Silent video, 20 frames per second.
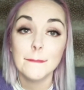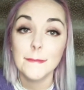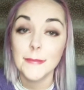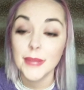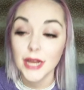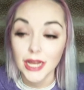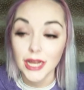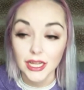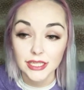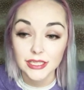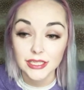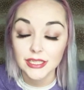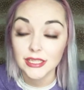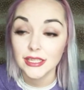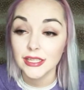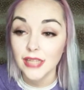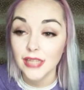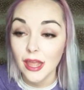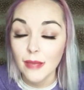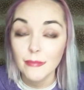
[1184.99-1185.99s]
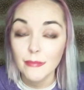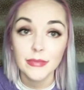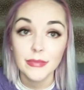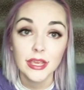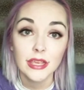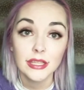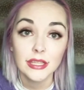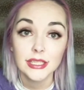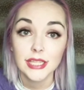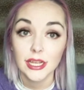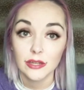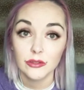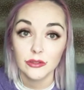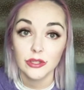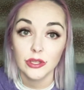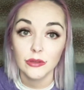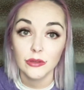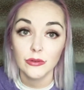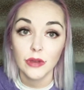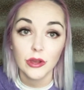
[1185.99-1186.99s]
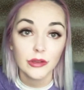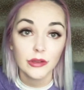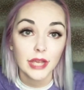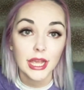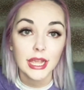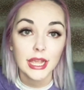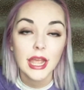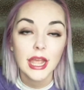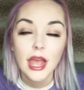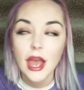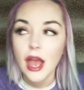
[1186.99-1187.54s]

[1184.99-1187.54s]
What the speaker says: butt, let me tell you, okay?